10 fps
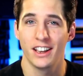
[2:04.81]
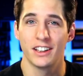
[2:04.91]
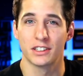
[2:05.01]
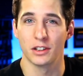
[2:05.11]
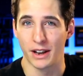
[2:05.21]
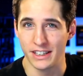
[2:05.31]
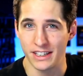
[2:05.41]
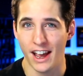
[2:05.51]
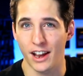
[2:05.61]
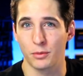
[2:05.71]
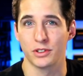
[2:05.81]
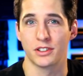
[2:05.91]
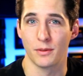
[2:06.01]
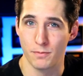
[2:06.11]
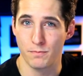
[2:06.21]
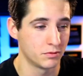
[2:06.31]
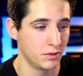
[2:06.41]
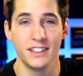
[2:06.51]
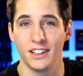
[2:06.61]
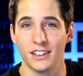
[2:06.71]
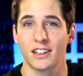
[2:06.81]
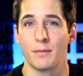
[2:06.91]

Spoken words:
And so my dad was the easiest